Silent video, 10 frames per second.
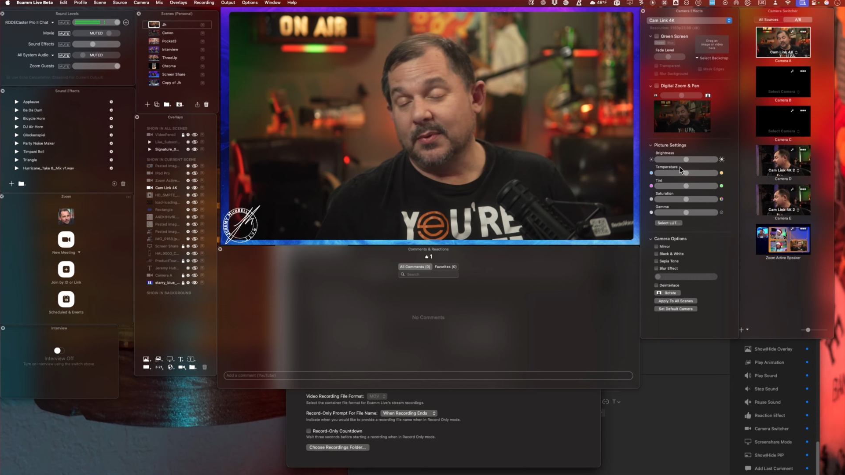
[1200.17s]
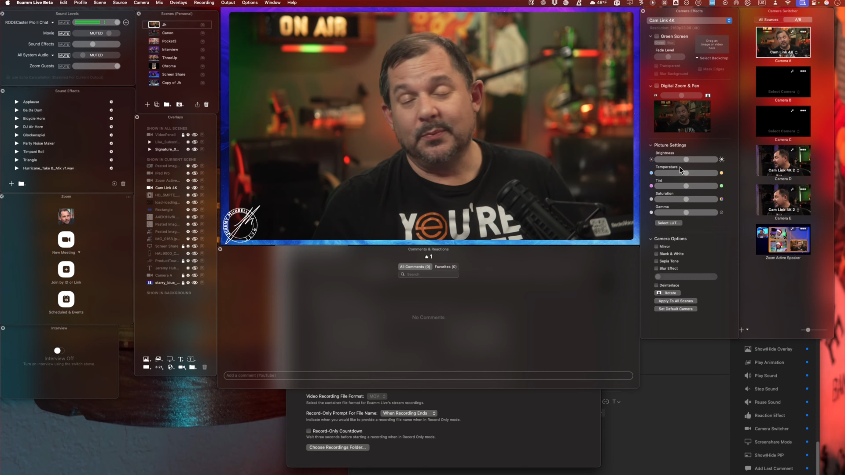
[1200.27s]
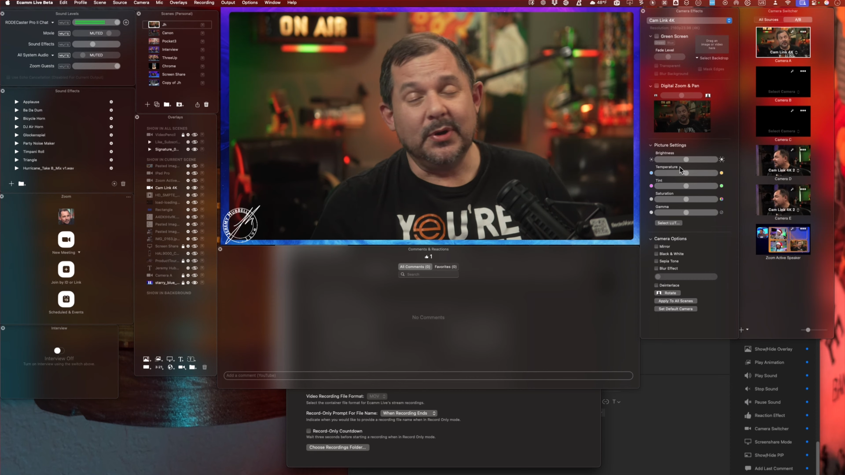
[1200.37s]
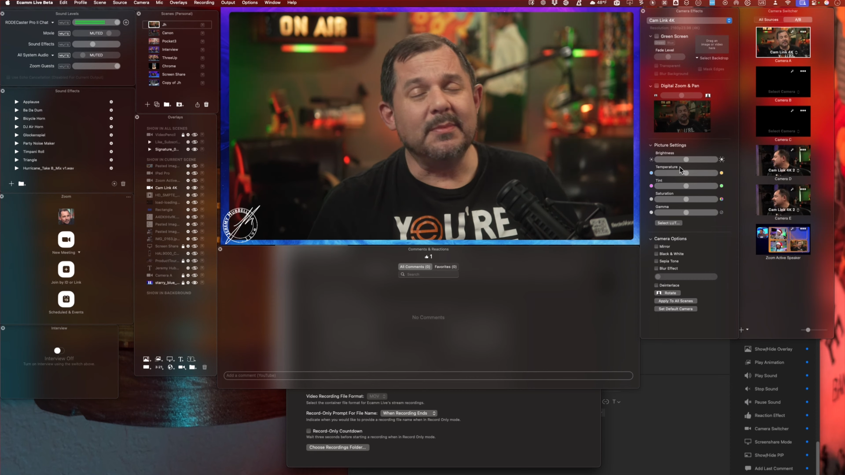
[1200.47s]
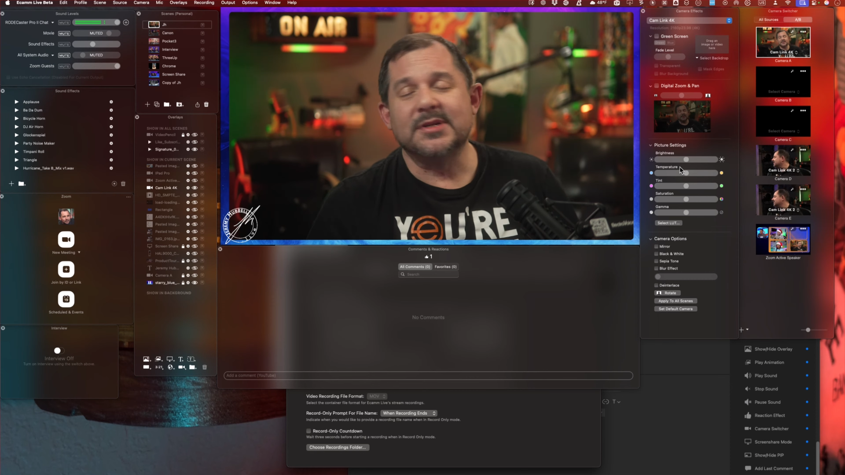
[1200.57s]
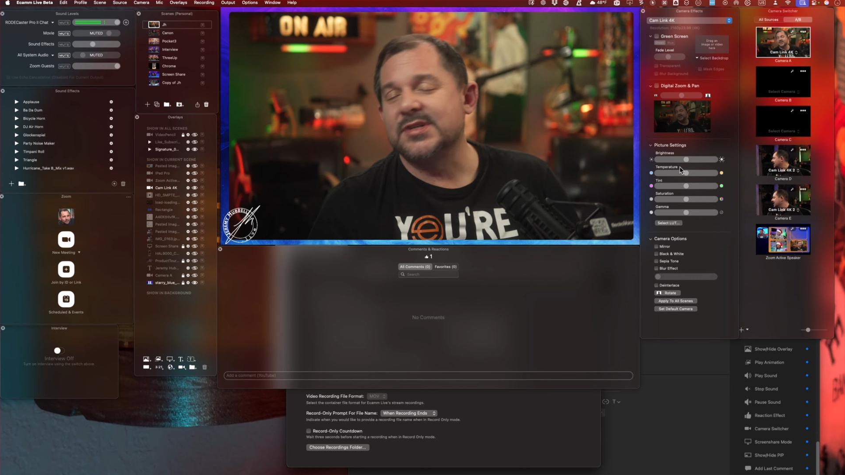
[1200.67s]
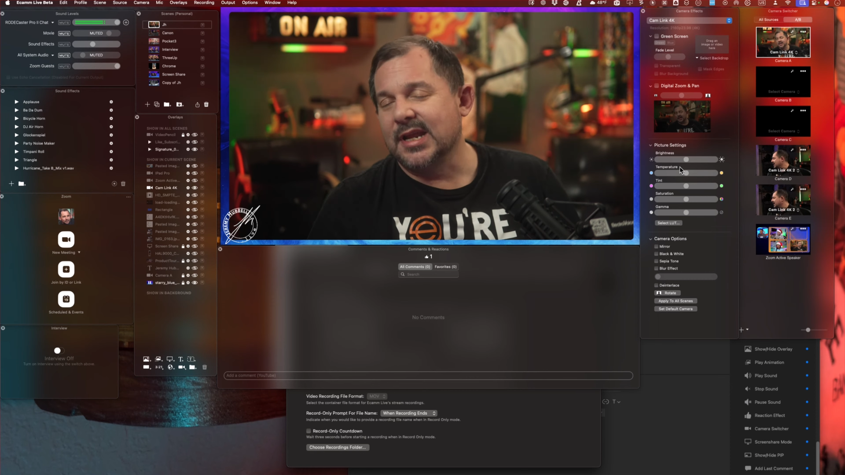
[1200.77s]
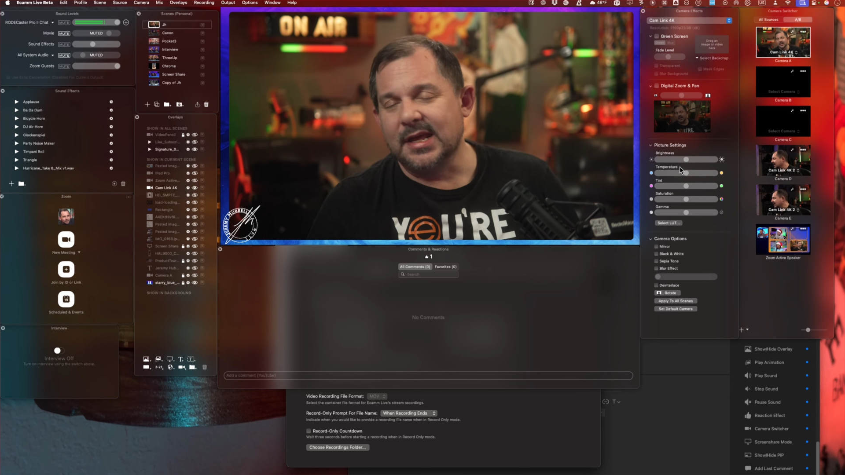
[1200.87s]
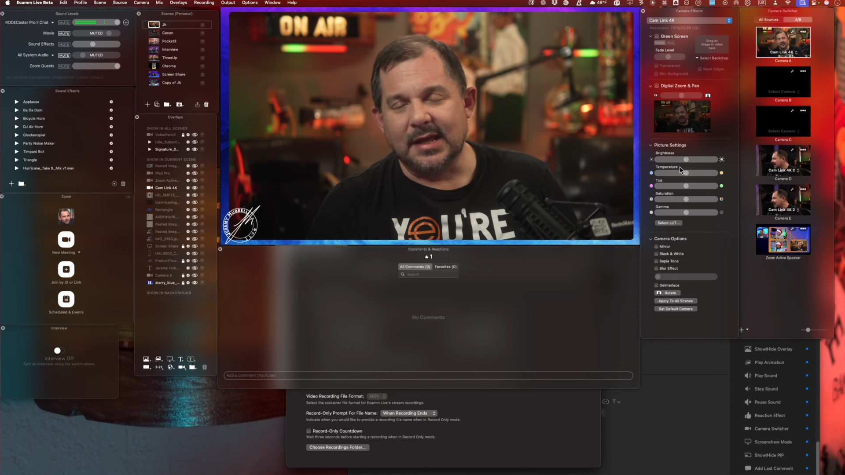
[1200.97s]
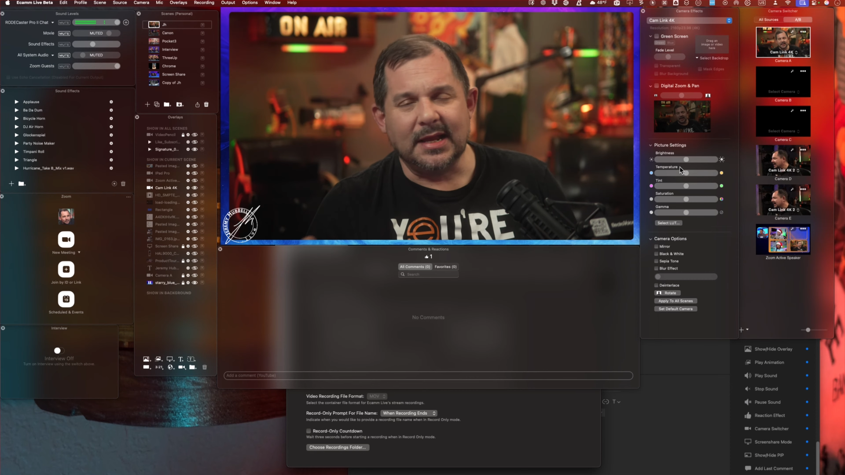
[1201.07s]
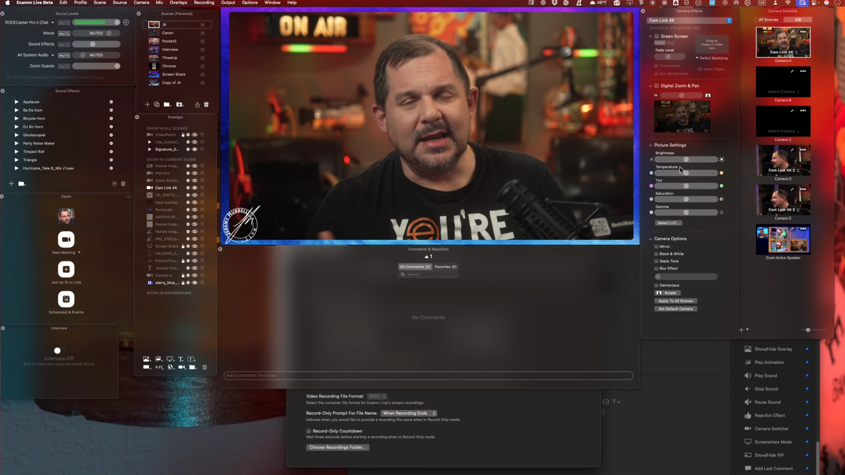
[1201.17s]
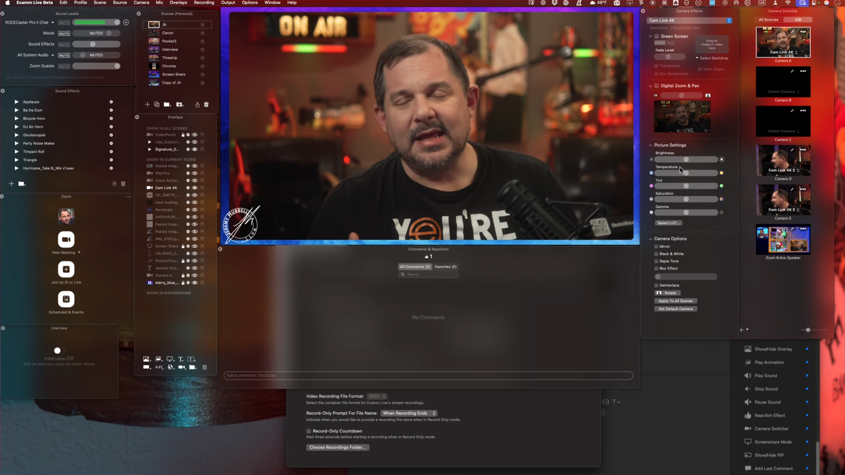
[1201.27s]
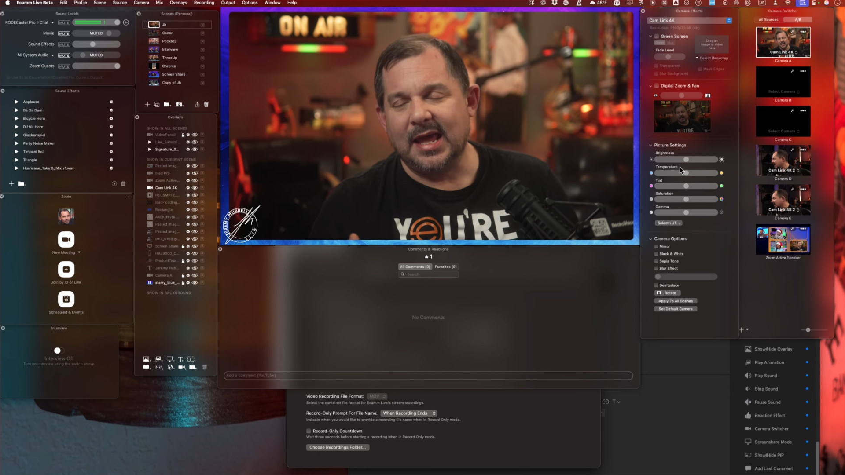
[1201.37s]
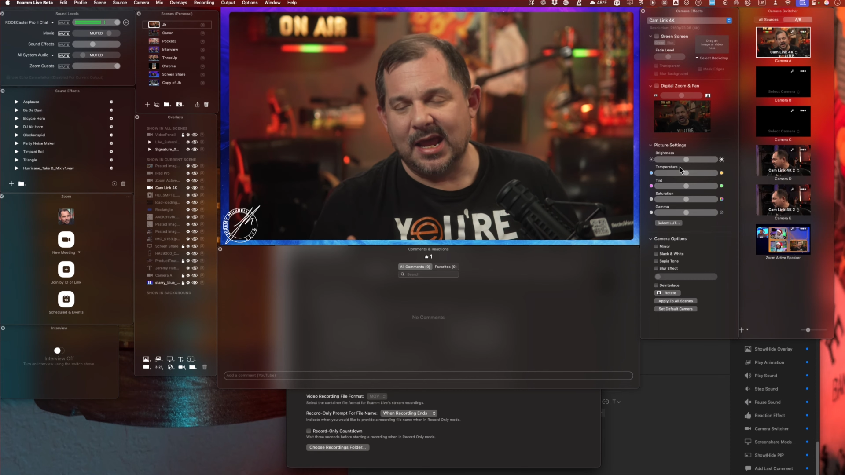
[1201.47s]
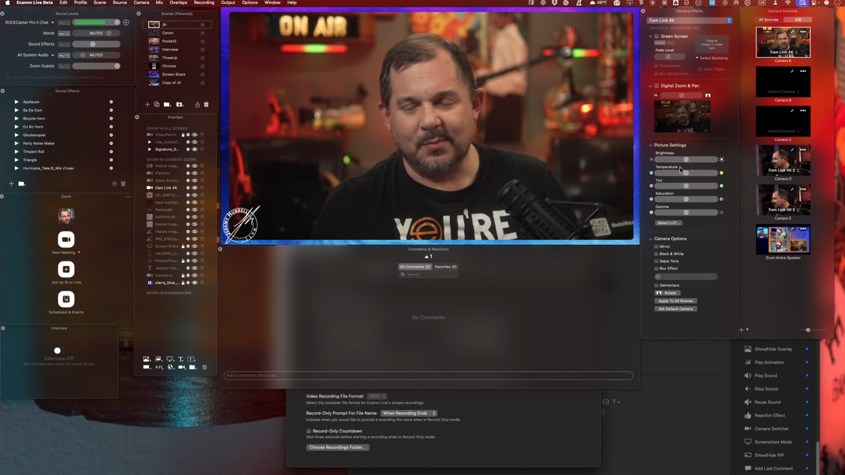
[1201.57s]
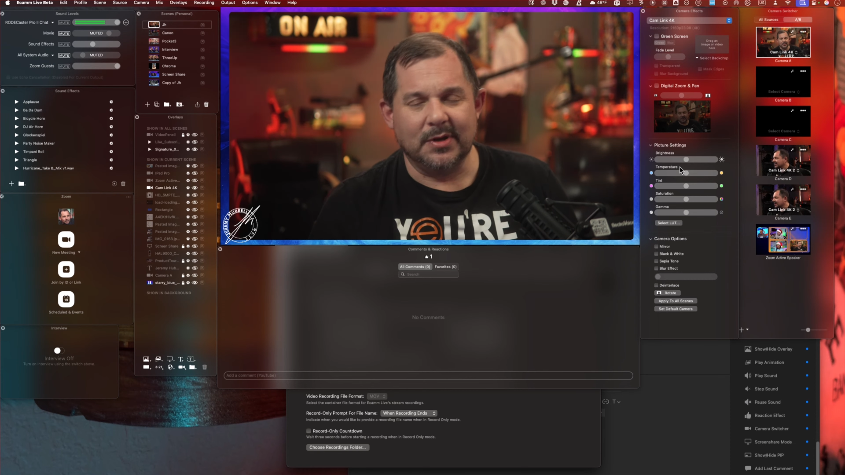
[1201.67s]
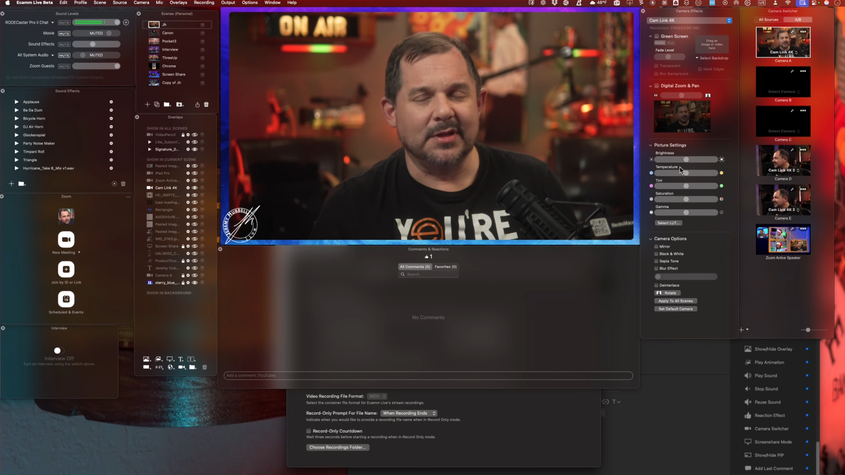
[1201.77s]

pretty much any camera